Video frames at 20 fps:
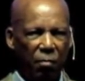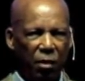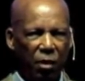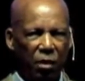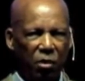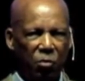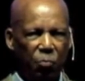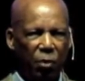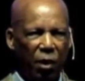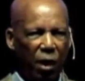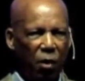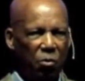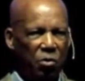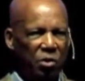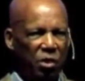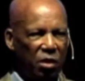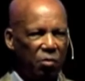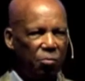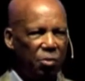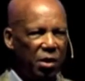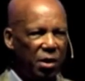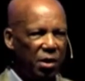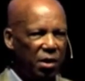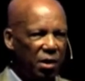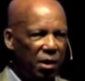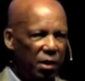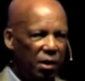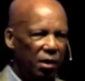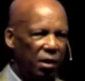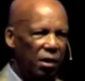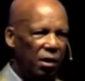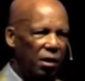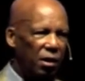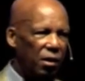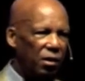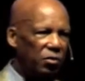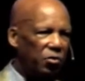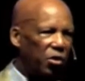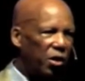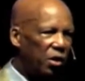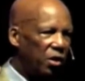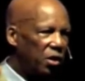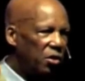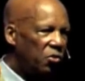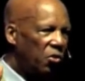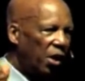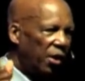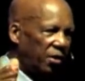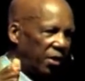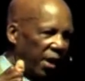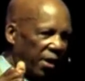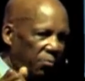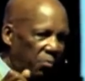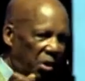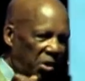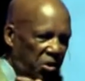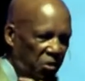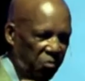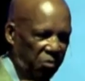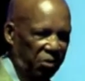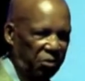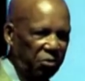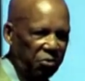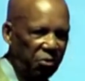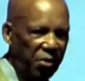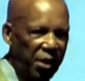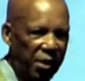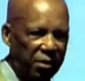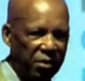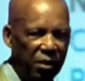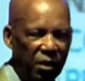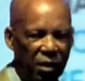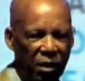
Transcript: the powers that be said he's not that much of a threat.